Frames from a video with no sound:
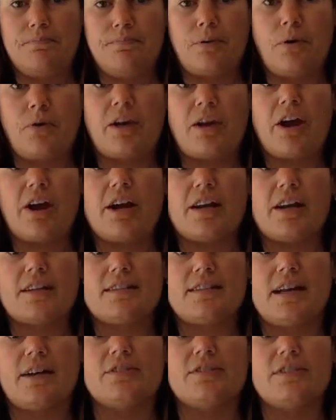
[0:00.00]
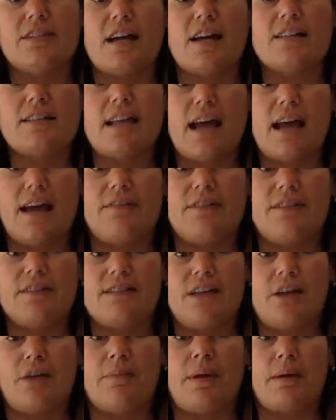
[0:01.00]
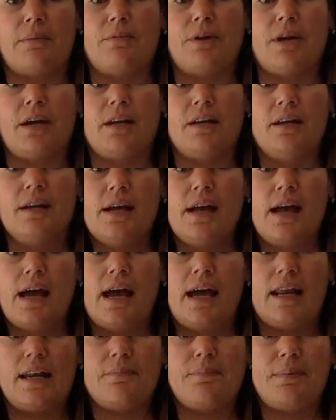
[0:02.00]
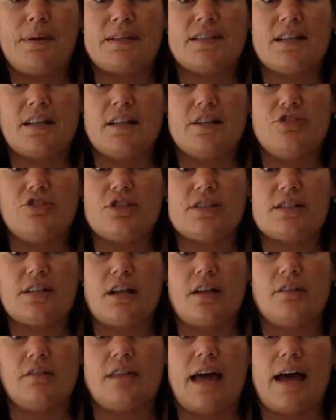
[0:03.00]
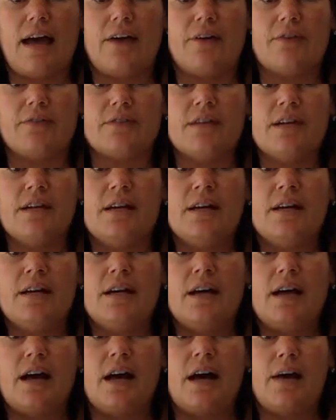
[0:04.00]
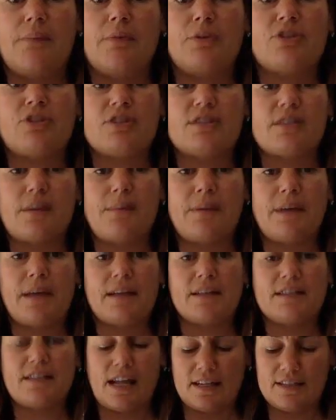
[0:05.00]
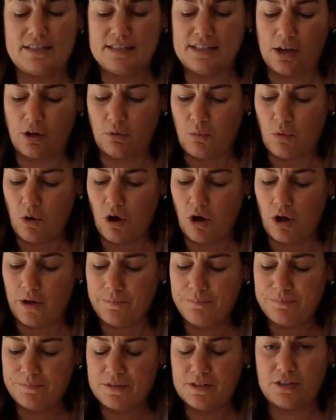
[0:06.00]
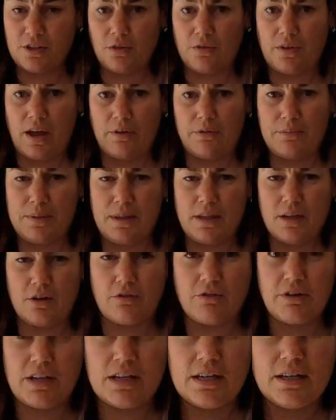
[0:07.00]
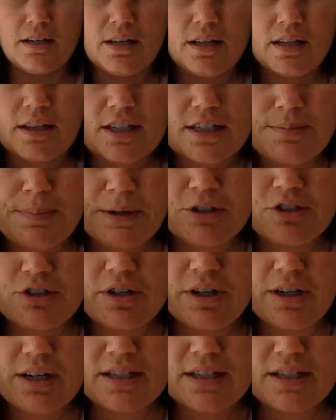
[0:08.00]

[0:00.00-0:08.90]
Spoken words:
prokaryotic cell does have a cell membrane, and it basically just allows, pushes up against that cell wall. So that would be the green in this picture